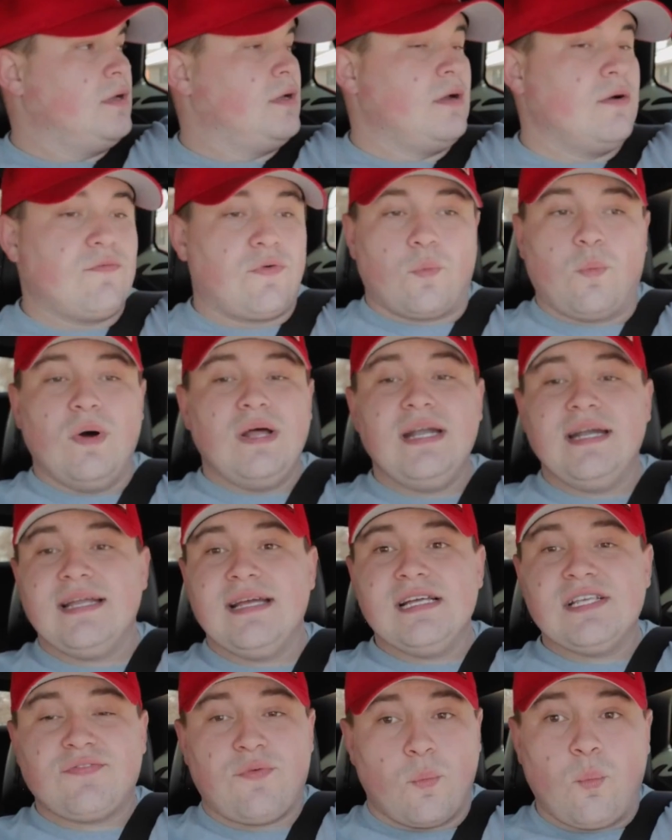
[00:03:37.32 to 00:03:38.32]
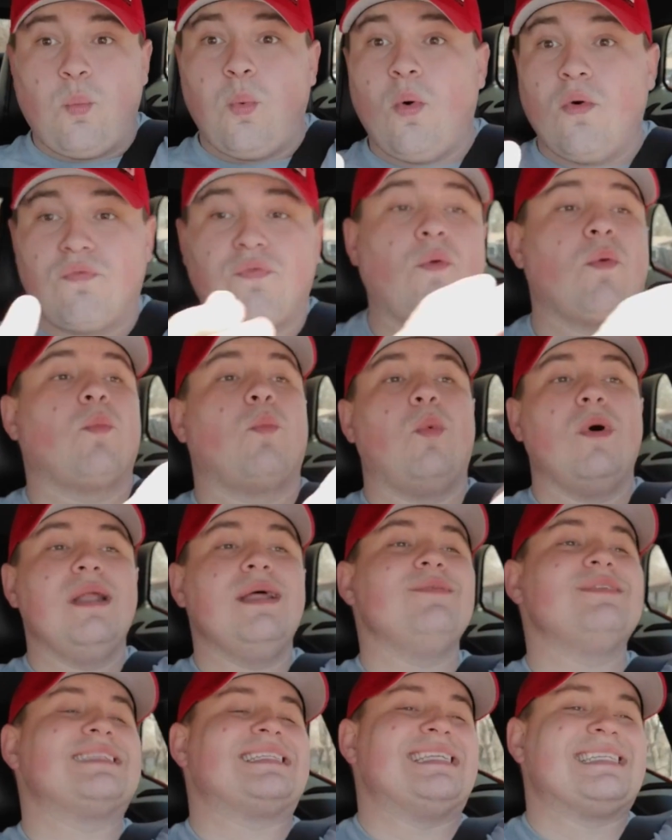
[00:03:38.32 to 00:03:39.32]
For what it is, for what it
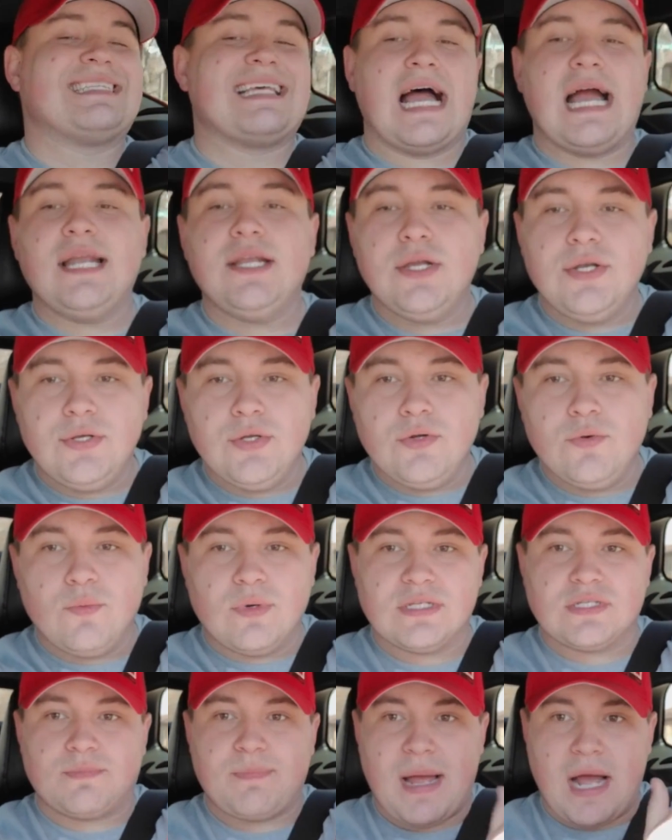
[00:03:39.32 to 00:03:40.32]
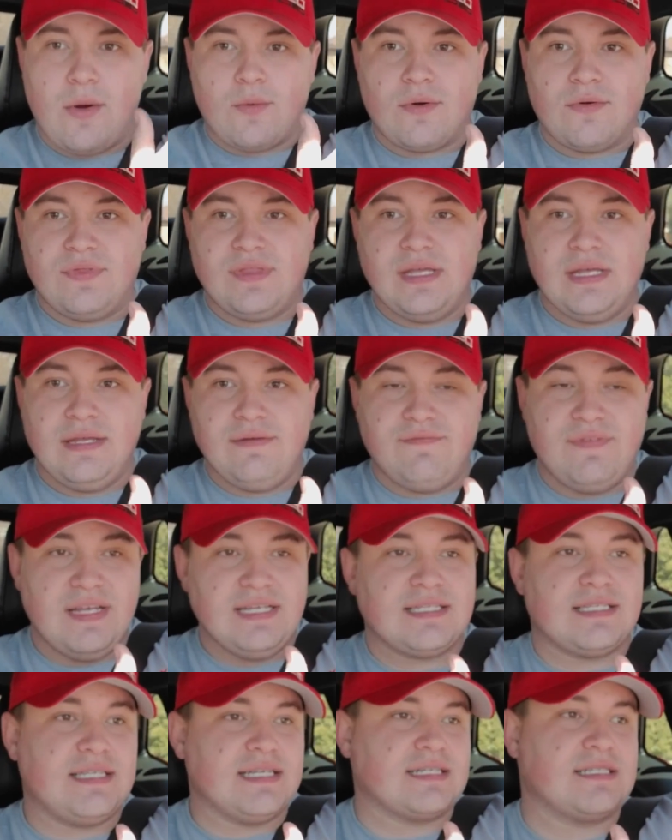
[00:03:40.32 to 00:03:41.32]
was designed to do, was power the
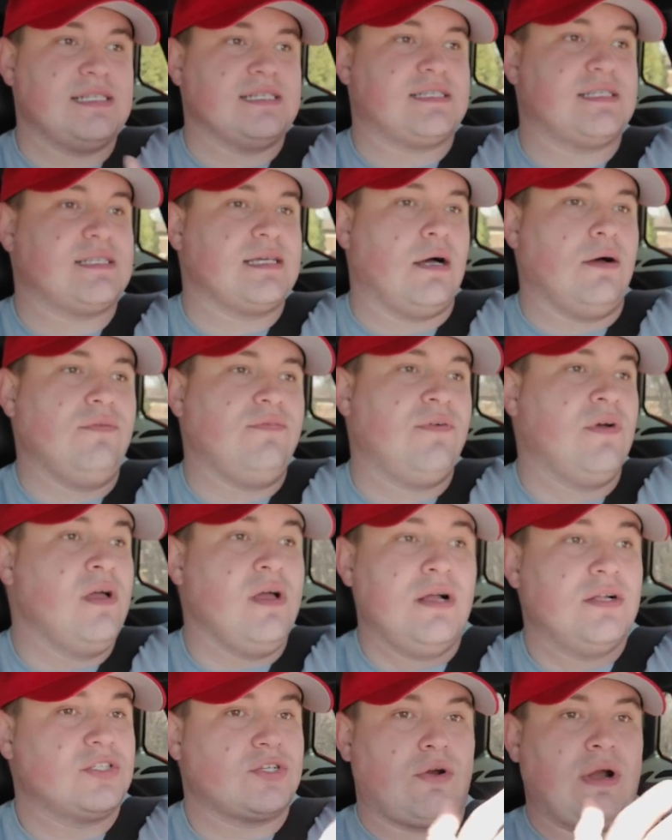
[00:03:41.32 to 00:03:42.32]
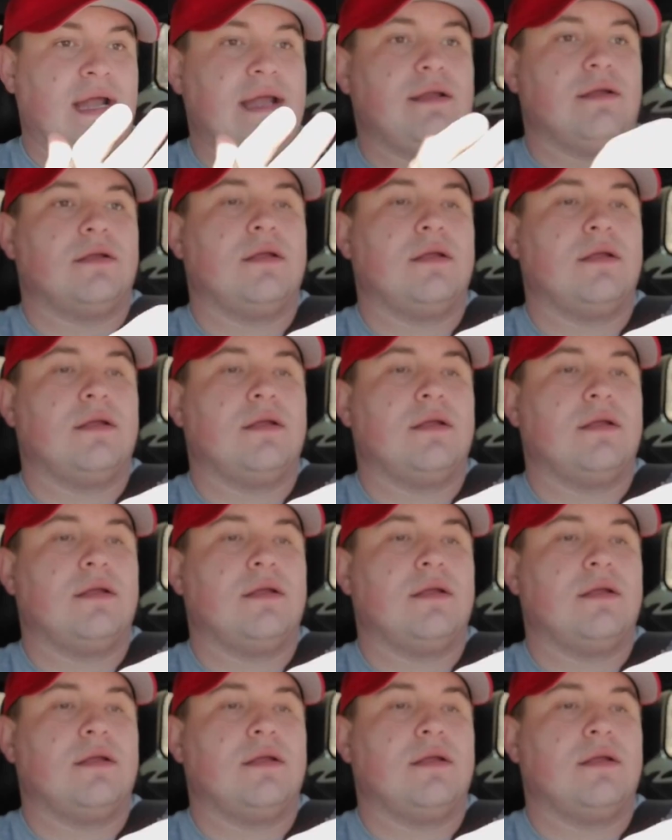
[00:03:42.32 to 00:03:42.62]
V6 itself. It's great.